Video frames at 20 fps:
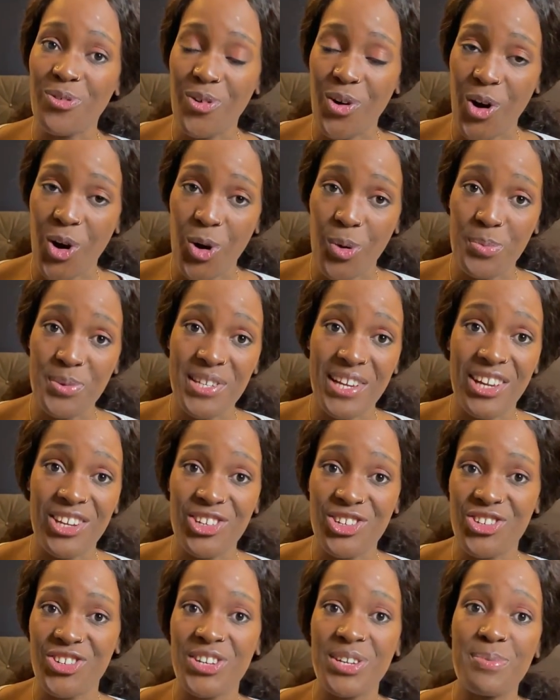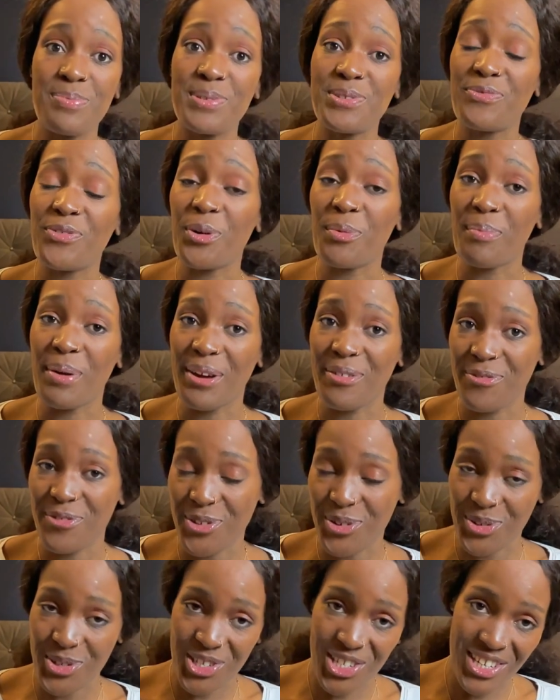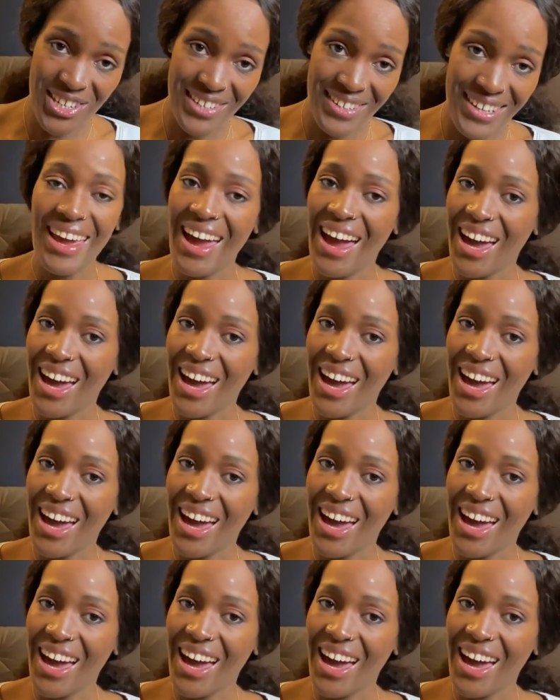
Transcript: hopes and dreams for my future.